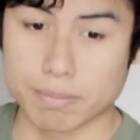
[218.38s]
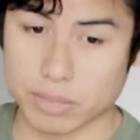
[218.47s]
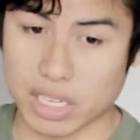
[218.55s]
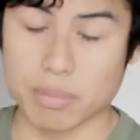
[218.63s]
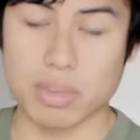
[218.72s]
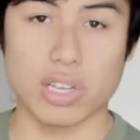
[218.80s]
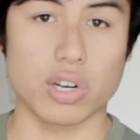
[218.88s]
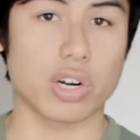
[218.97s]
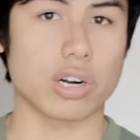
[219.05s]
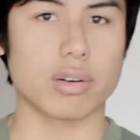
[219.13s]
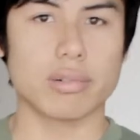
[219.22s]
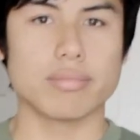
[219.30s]
give me
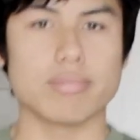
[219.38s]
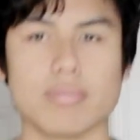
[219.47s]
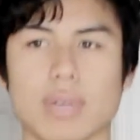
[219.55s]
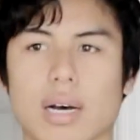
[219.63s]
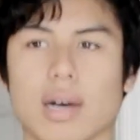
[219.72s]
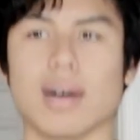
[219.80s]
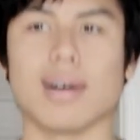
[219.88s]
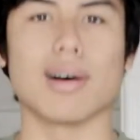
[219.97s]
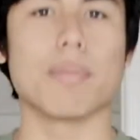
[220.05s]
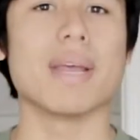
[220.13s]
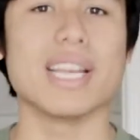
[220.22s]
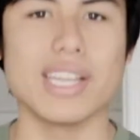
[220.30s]
your
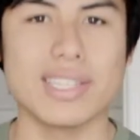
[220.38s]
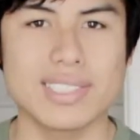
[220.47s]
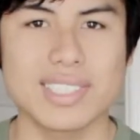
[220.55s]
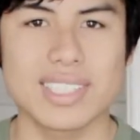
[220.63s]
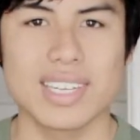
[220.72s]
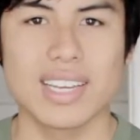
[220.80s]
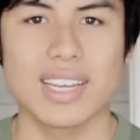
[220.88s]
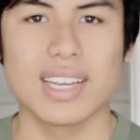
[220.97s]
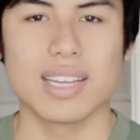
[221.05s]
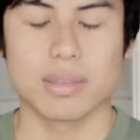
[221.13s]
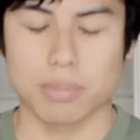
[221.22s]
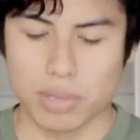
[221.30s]
opinions,
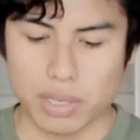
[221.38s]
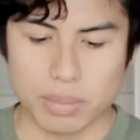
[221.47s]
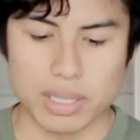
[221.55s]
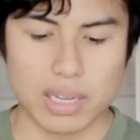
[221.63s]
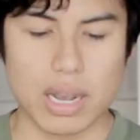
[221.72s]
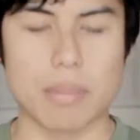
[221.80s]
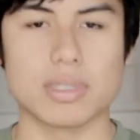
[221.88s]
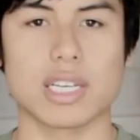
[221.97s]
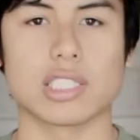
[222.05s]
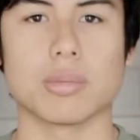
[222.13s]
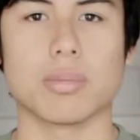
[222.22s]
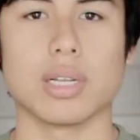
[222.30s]
put them in the comment
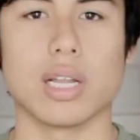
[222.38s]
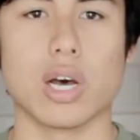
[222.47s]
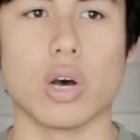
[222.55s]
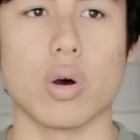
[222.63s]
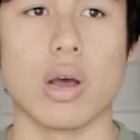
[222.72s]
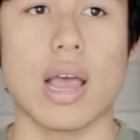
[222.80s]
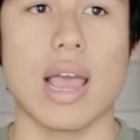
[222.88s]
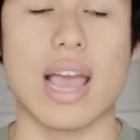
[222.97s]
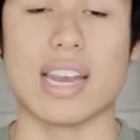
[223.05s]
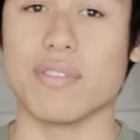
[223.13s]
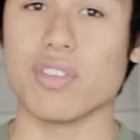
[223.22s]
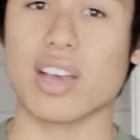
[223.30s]
section below.
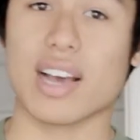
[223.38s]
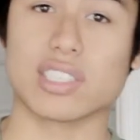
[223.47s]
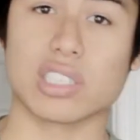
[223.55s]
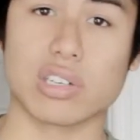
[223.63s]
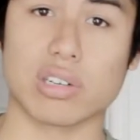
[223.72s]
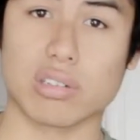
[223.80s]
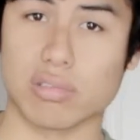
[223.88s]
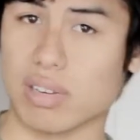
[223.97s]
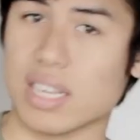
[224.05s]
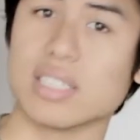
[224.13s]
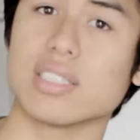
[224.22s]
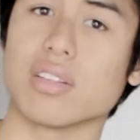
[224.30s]
And if you guys are
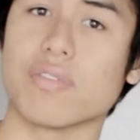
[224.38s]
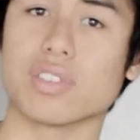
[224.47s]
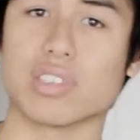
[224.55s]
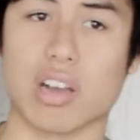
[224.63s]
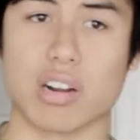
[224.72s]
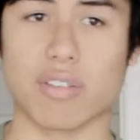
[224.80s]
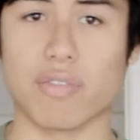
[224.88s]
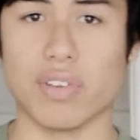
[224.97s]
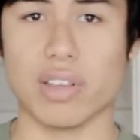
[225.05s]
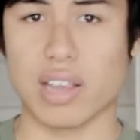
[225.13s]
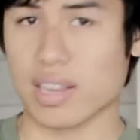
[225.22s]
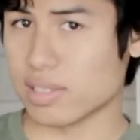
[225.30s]
into the
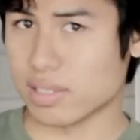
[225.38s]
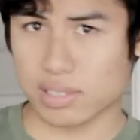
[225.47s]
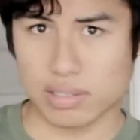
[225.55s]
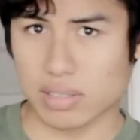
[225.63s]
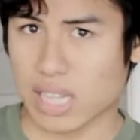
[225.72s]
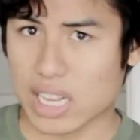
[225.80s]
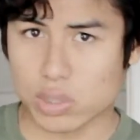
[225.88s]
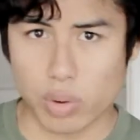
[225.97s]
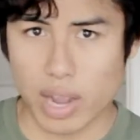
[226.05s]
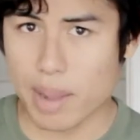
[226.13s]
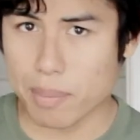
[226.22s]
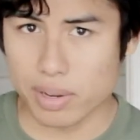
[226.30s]
photography, as that's
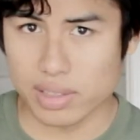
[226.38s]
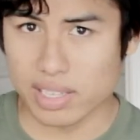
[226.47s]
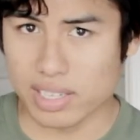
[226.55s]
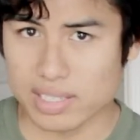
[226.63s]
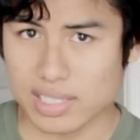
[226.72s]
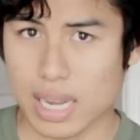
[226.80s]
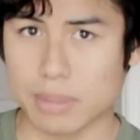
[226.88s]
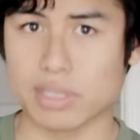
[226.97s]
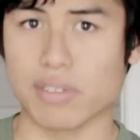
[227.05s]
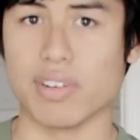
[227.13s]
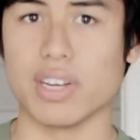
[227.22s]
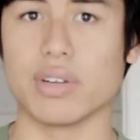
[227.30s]
why I put these types
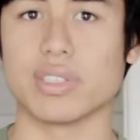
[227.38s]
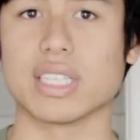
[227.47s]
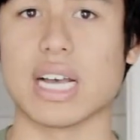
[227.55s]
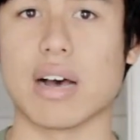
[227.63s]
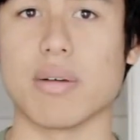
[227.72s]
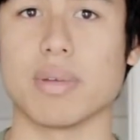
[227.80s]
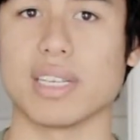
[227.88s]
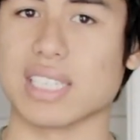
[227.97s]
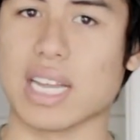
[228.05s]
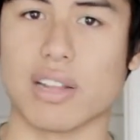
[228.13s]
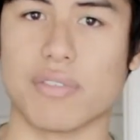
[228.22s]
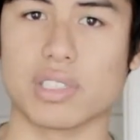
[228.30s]
of videos out, because
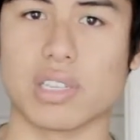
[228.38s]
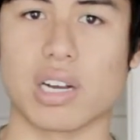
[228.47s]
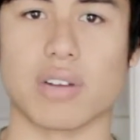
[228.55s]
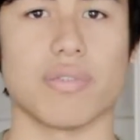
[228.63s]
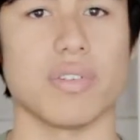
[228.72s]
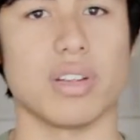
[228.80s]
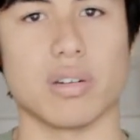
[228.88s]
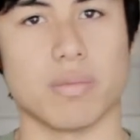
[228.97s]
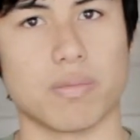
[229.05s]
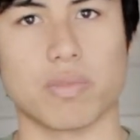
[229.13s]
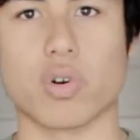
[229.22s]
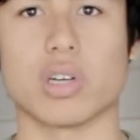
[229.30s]
I love photography, and
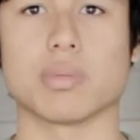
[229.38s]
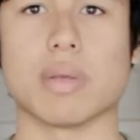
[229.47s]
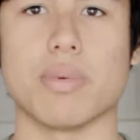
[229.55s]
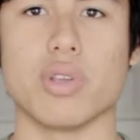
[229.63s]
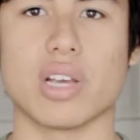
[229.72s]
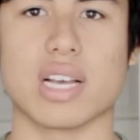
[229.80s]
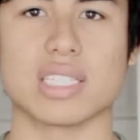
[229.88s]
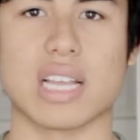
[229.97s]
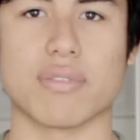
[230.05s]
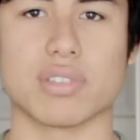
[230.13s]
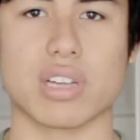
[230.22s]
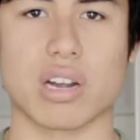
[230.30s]
of course maybe you guys like
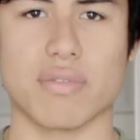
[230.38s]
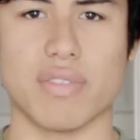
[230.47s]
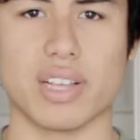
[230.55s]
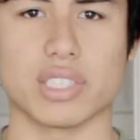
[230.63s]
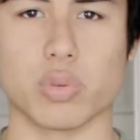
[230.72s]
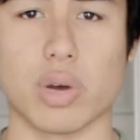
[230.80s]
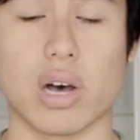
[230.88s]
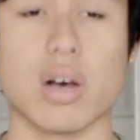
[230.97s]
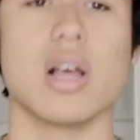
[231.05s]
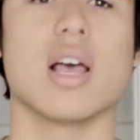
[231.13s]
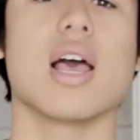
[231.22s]
photography as well.